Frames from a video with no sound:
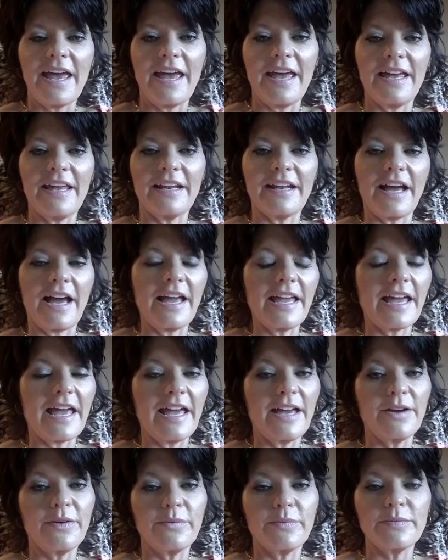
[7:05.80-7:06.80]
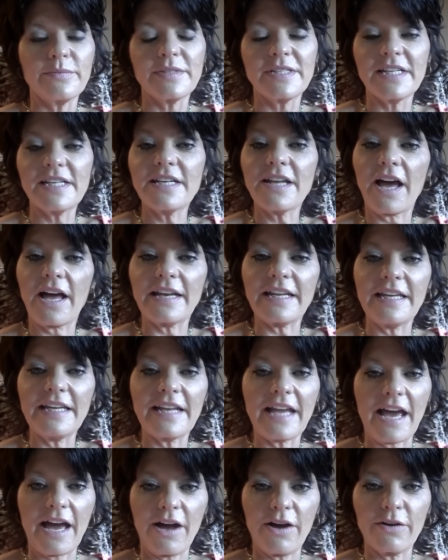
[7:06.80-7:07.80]
And I did not
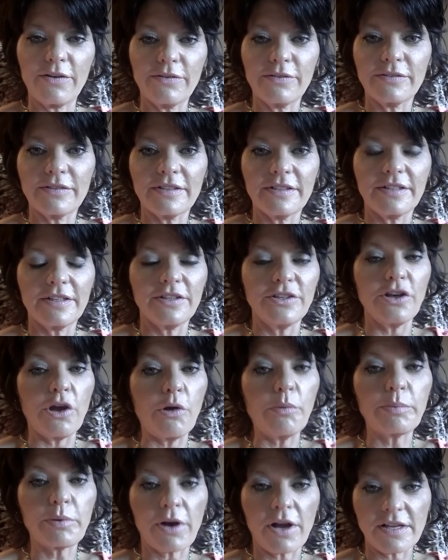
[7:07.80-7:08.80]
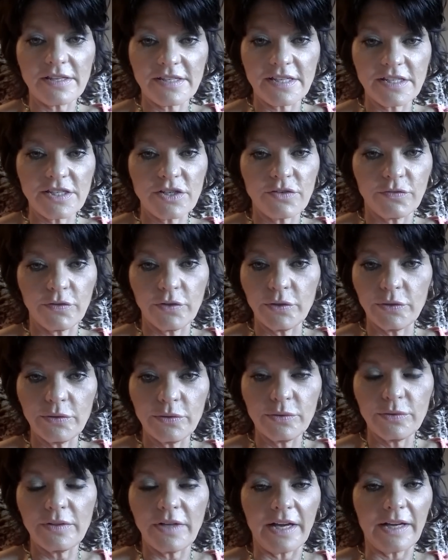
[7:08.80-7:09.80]
eat out, no processed
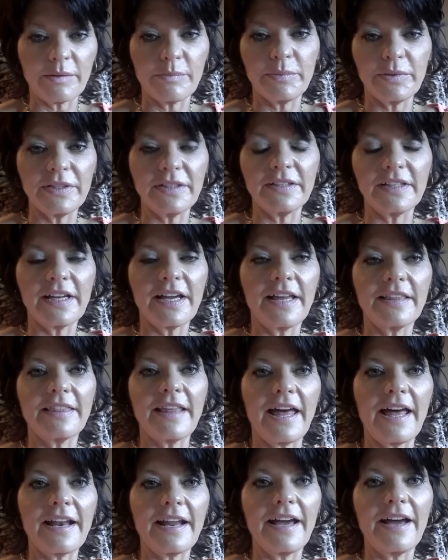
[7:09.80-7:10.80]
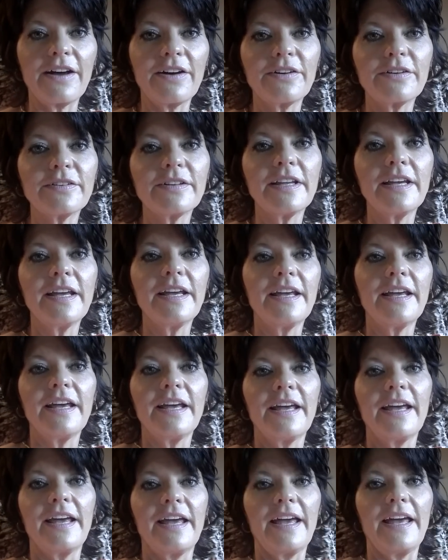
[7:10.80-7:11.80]
food. I completely cut that out.
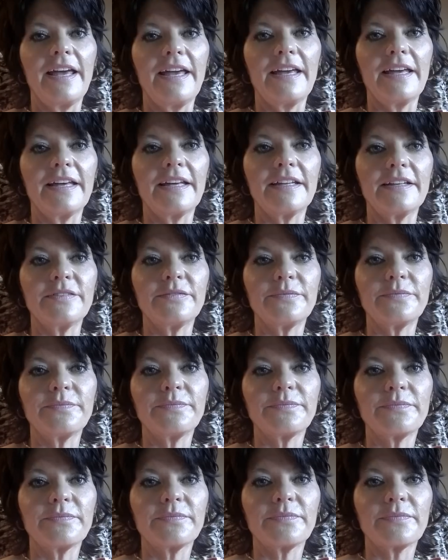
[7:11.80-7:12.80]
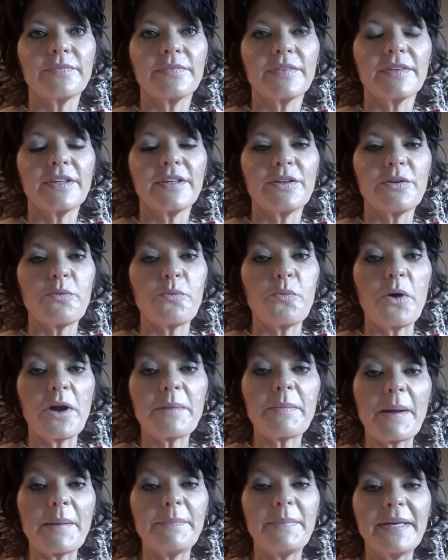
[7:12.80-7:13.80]
And one
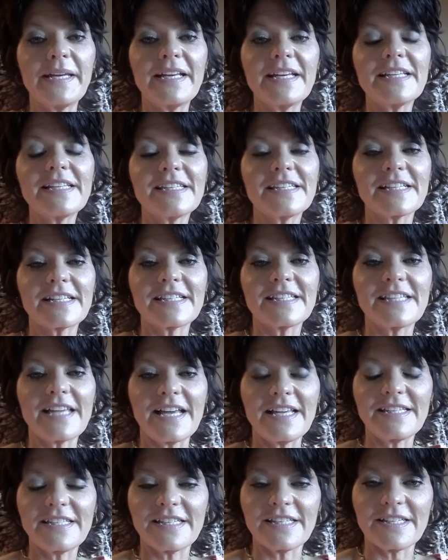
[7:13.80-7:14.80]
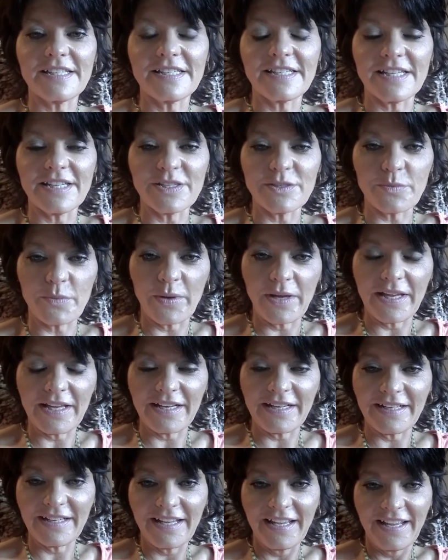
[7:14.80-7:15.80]
of my biggest successes is
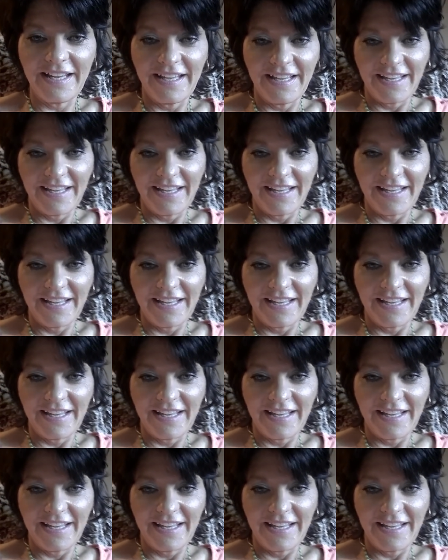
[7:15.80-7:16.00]
when